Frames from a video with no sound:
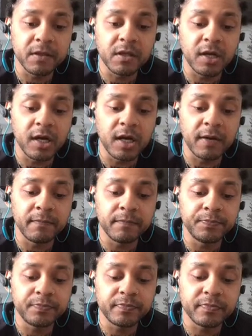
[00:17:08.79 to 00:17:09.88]
And
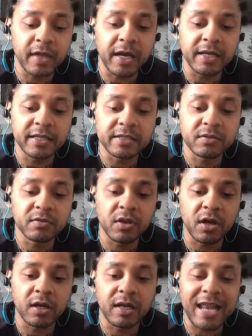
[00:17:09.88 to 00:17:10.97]
it's the
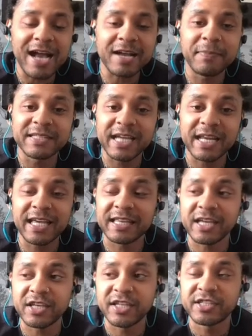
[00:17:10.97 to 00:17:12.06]
lack mentality that you
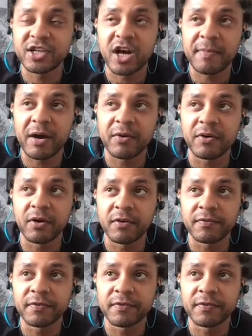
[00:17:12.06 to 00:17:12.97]
need to come out of.